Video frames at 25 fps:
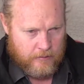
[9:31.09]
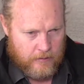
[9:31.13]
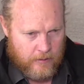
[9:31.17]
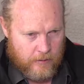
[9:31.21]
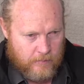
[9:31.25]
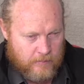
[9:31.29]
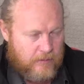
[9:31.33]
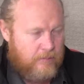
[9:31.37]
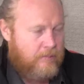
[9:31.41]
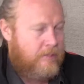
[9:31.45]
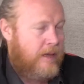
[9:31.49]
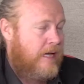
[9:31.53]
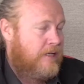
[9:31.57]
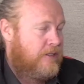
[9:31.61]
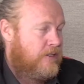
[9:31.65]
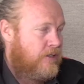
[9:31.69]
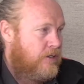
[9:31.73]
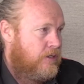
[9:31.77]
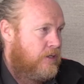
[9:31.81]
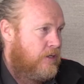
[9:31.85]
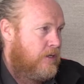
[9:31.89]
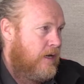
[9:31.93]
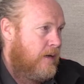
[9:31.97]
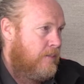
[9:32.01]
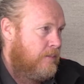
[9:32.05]
terms of
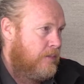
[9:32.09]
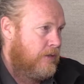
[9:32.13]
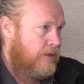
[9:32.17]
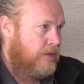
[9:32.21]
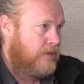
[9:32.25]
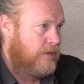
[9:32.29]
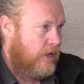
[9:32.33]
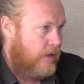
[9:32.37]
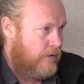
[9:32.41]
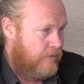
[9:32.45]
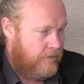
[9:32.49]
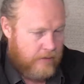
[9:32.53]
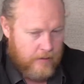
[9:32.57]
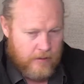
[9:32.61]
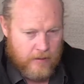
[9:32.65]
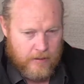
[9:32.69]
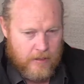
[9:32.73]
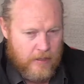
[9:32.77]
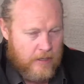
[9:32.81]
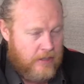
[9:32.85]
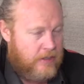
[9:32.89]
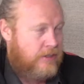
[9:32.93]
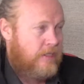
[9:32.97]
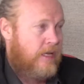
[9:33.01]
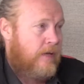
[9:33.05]
passenger numbers over a
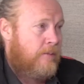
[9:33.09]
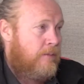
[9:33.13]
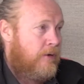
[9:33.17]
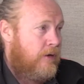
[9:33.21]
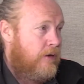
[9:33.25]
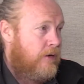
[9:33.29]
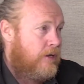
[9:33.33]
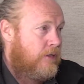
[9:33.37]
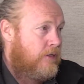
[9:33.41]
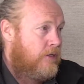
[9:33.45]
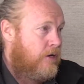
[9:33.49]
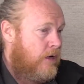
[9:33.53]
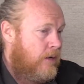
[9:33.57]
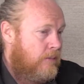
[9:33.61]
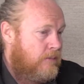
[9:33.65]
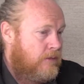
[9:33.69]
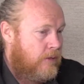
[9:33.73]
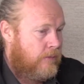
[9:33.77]
set period of time.